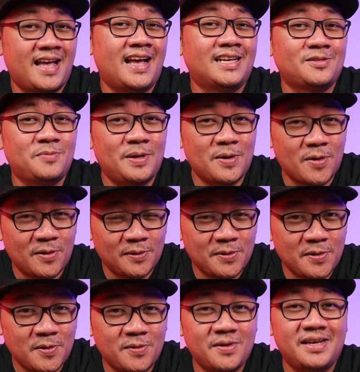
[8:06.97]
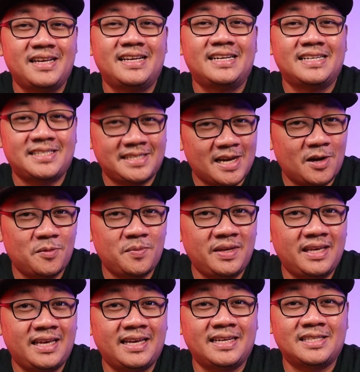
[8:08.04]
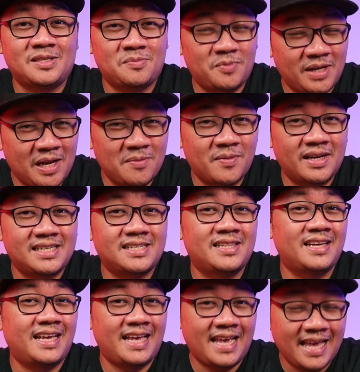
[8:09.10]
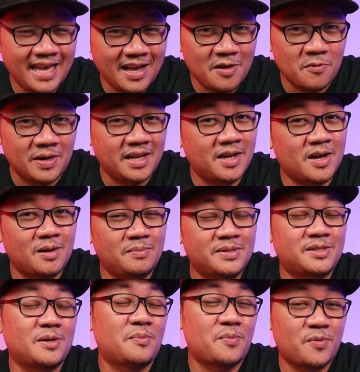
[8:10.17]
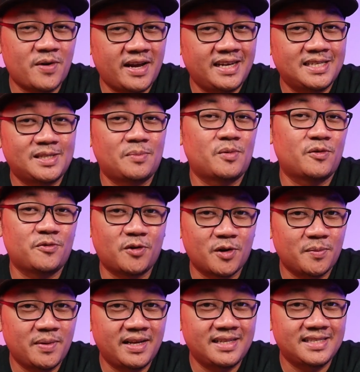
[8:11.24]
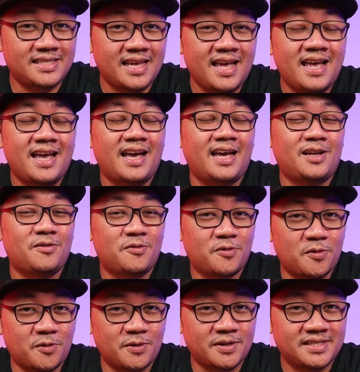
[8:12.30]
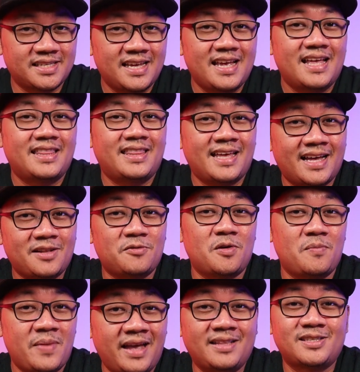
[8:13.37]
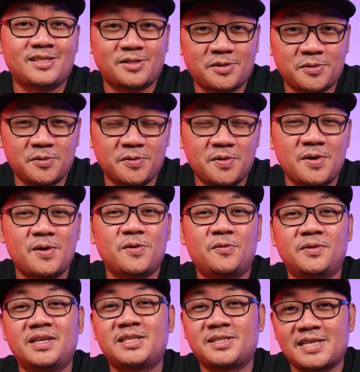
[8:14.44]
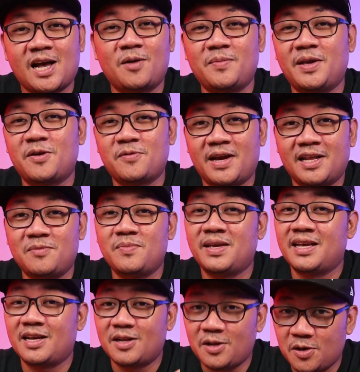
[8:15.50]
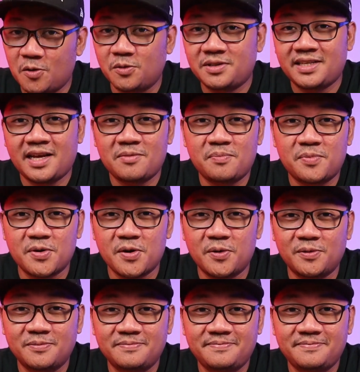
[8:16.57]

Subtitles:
As we all know, Xiaomi is pretty much the king when it comes to price to performance, and of course, that remains true with the Xiaomi Redmi Note 10 Pro.